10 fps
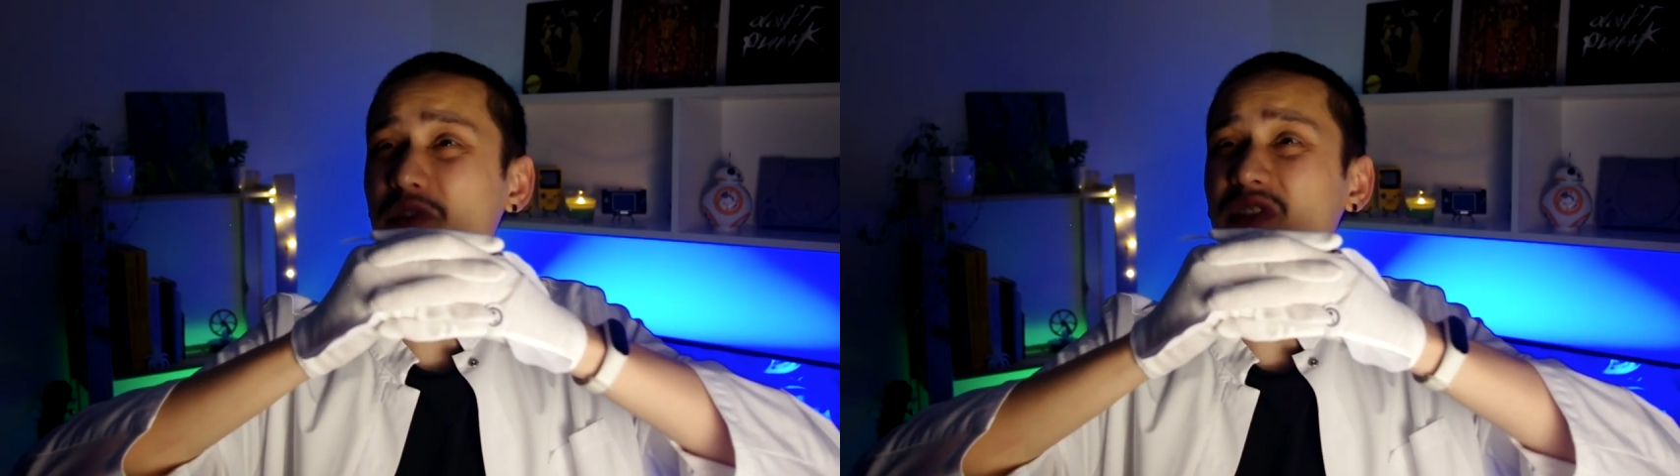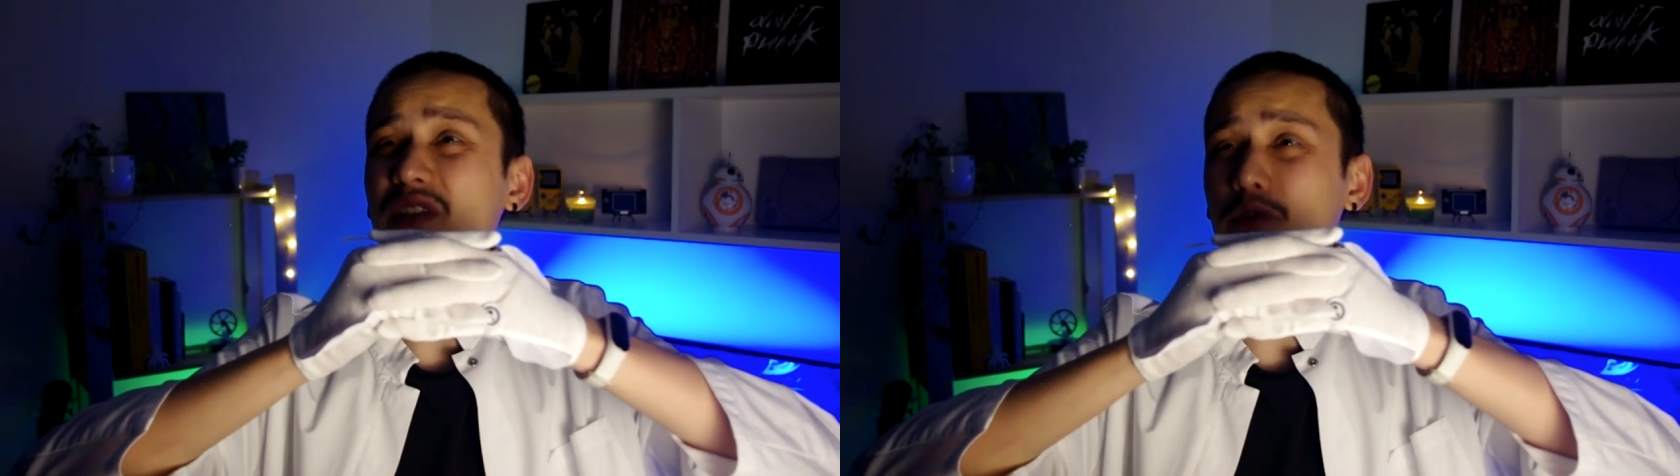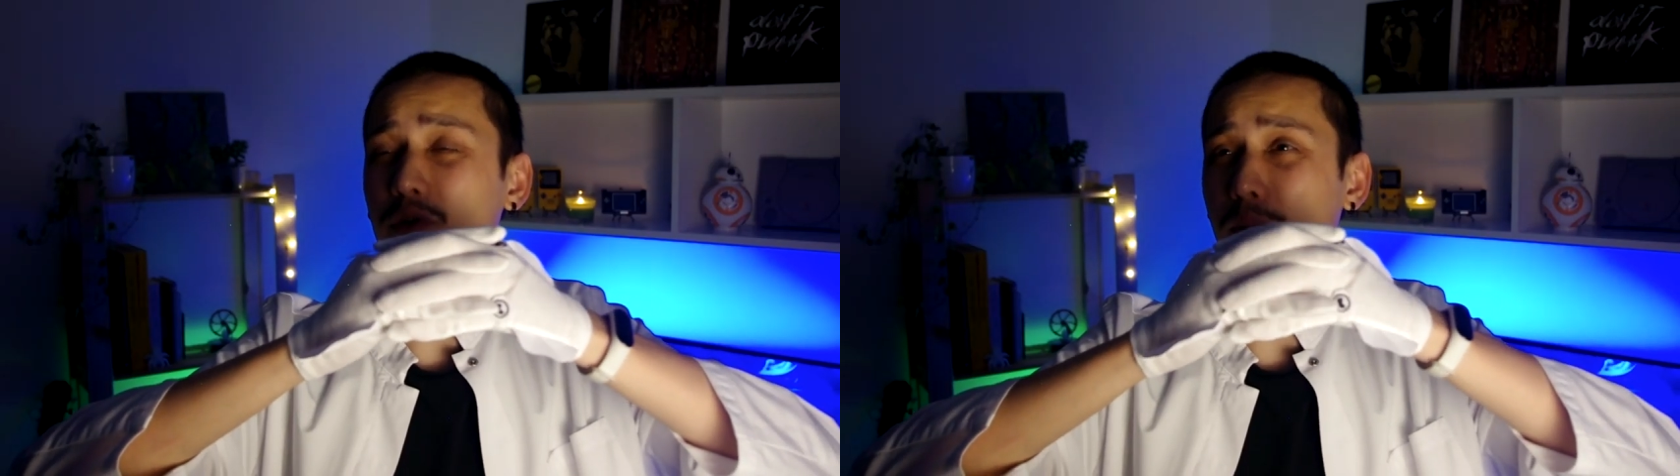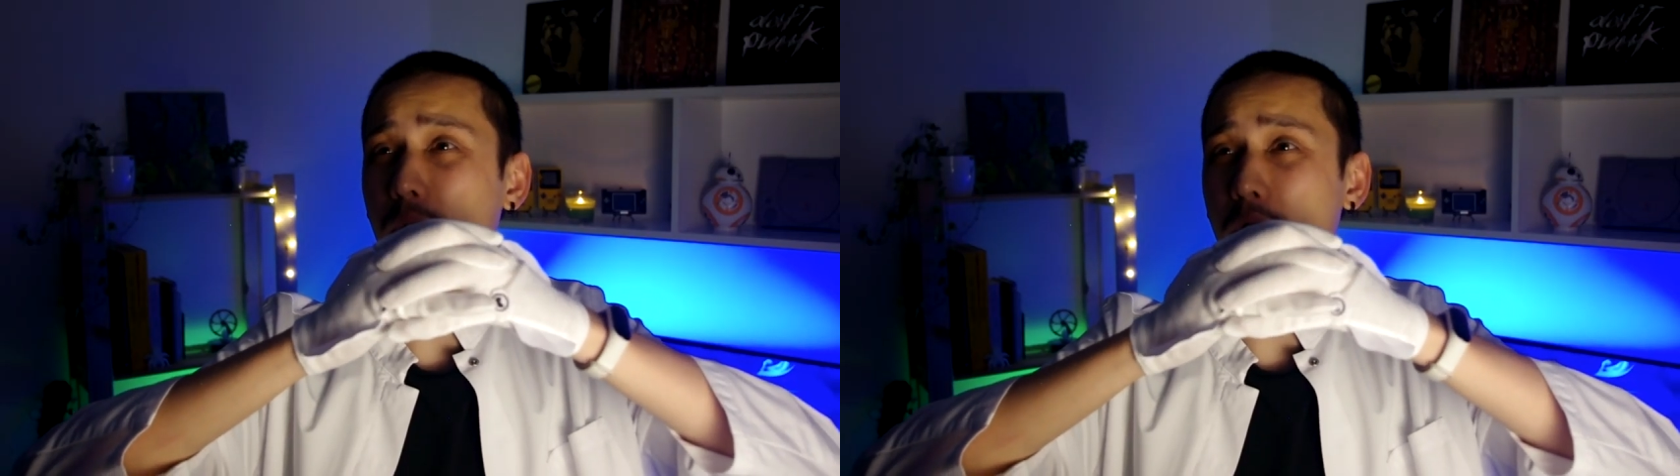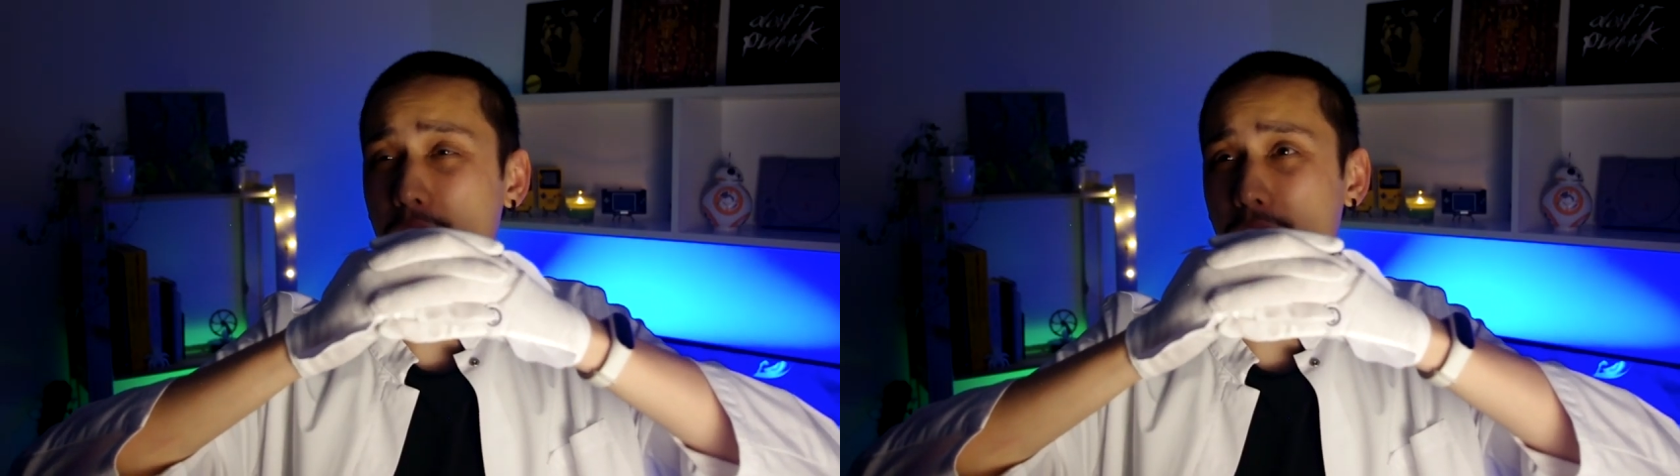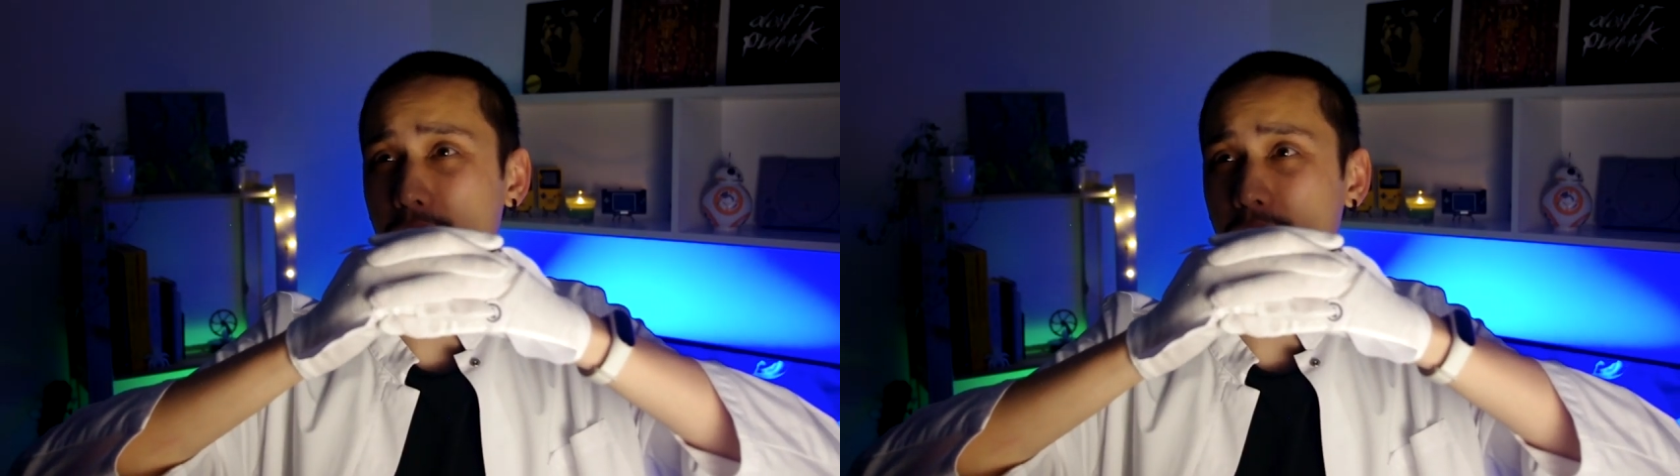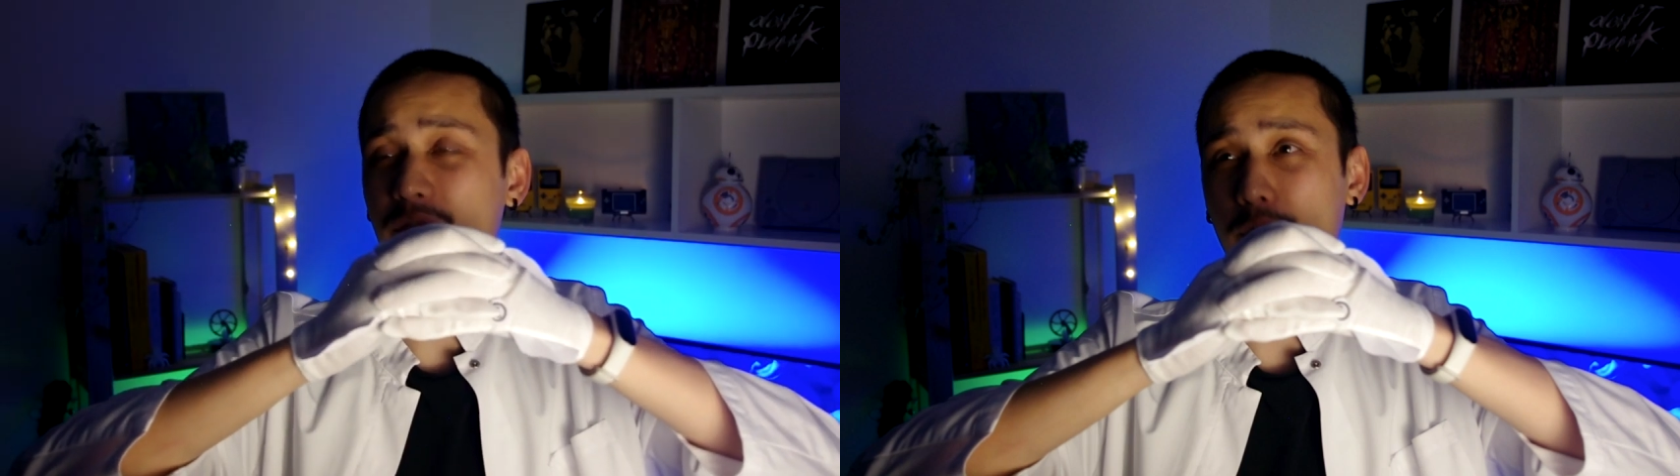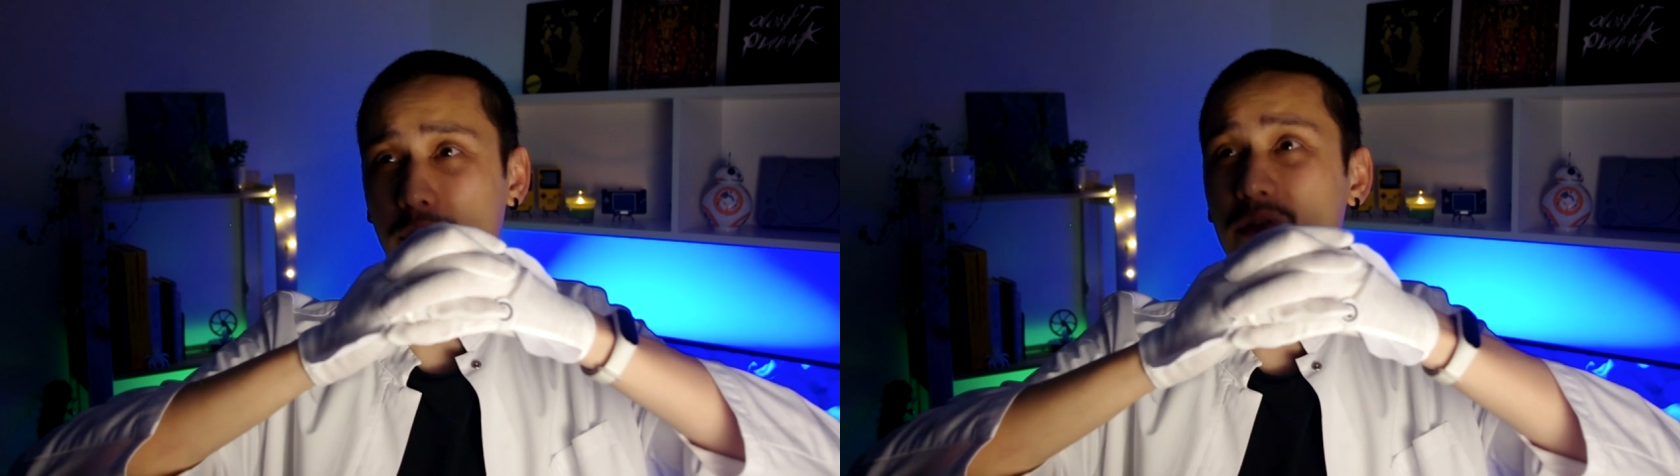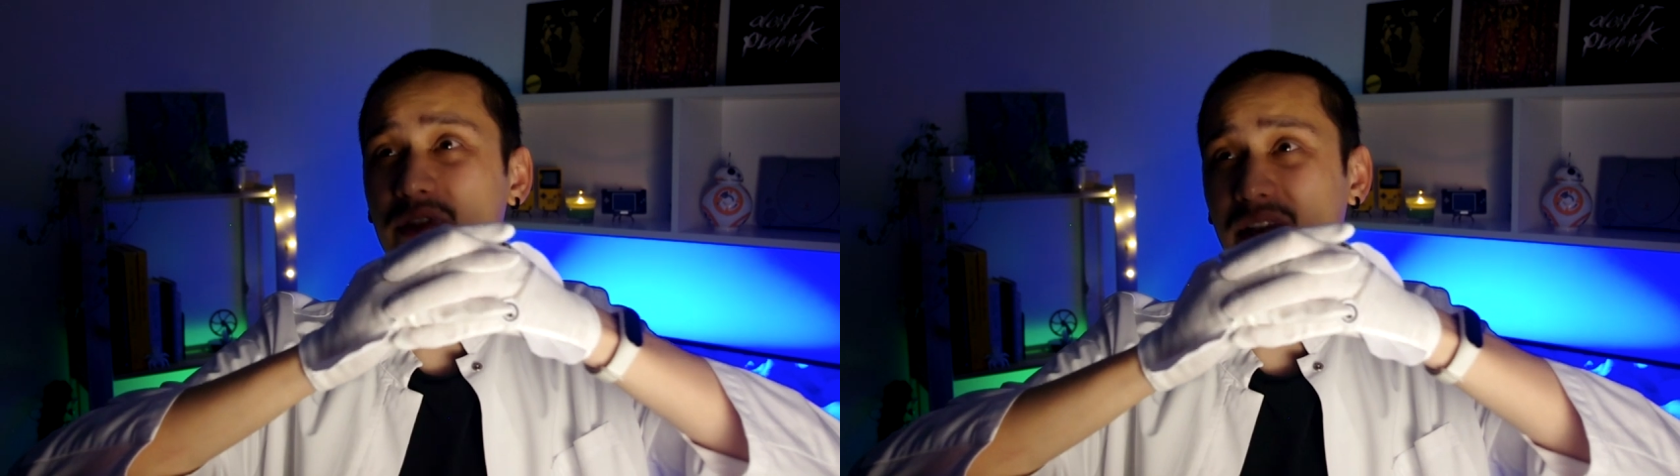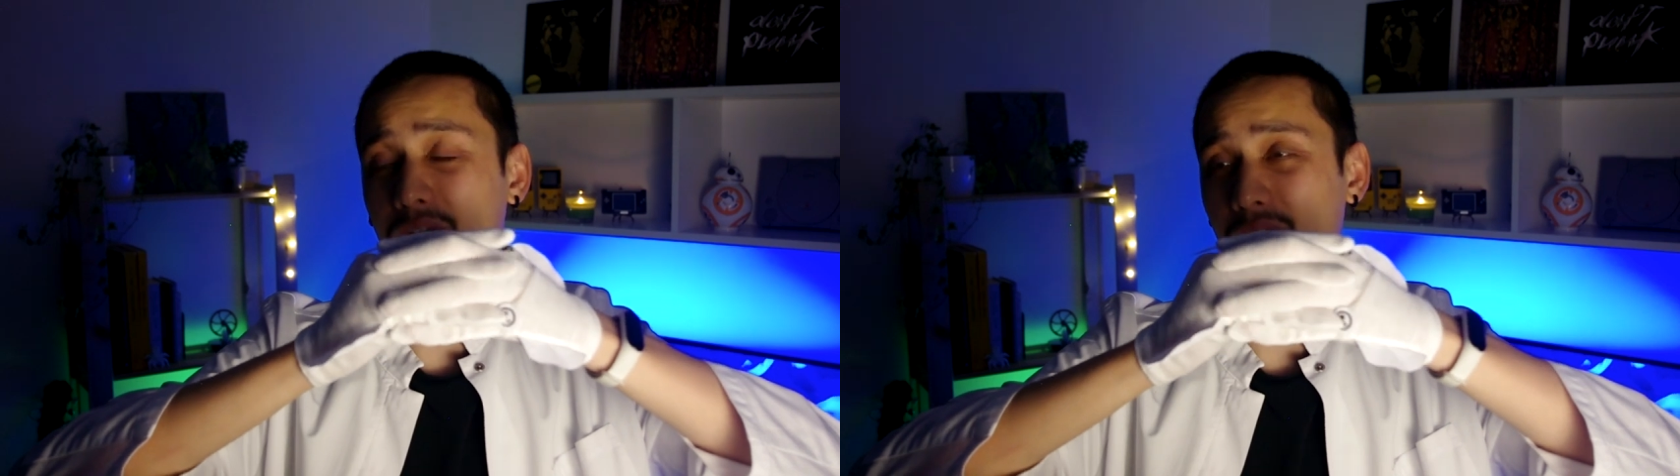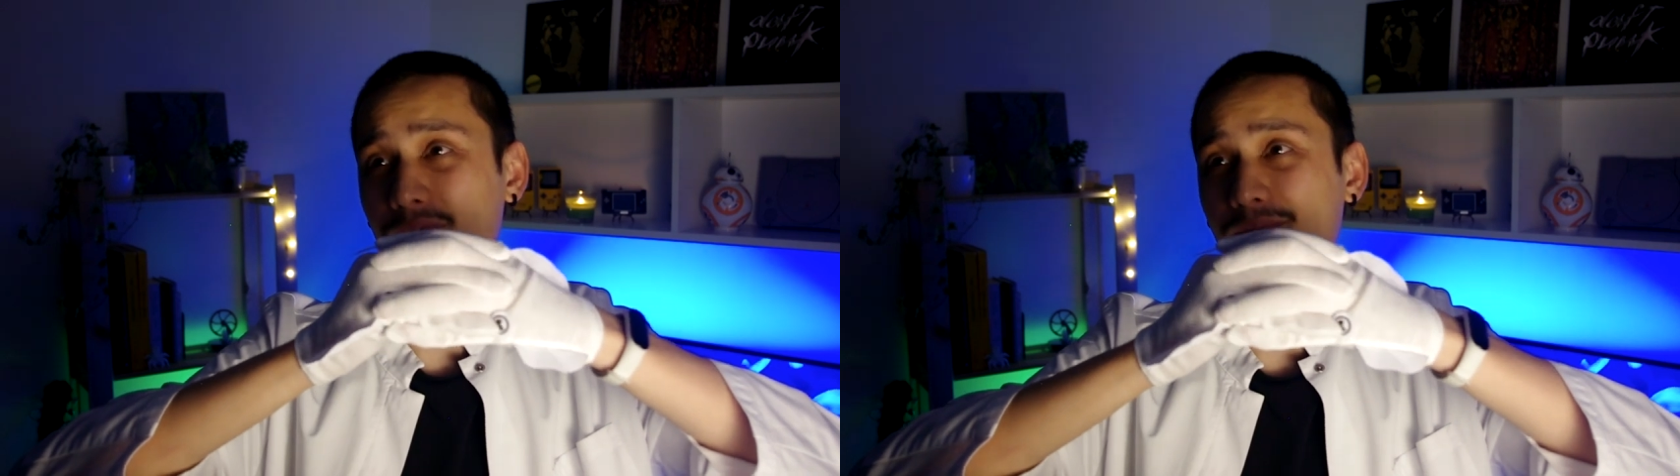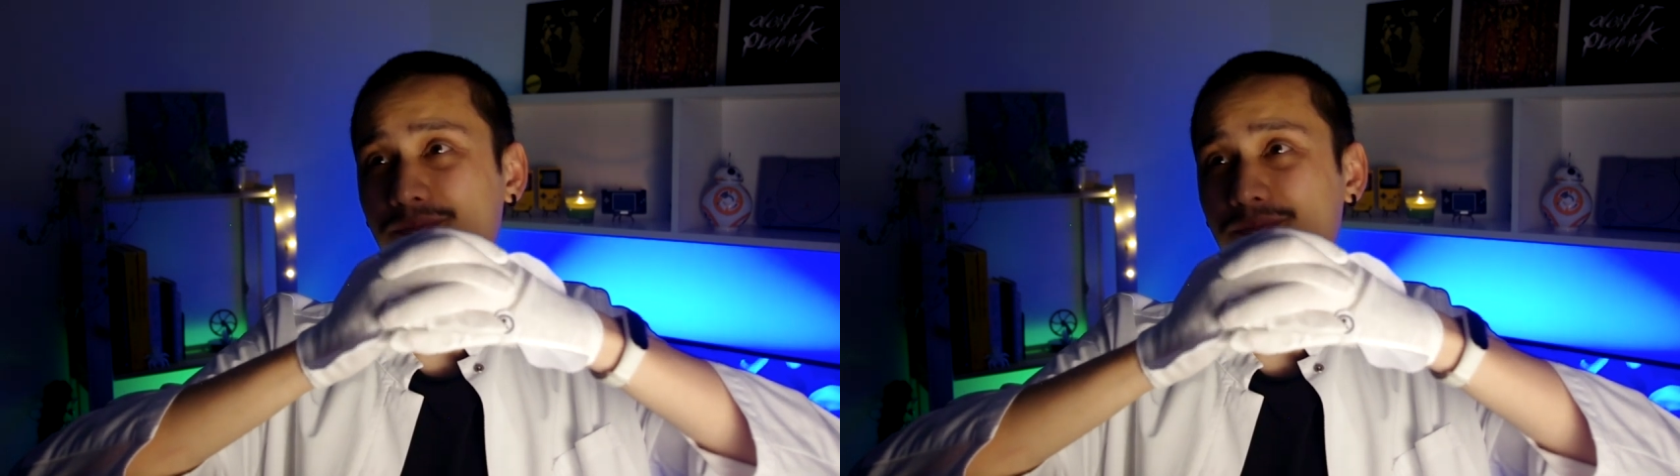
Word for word: several months before using it.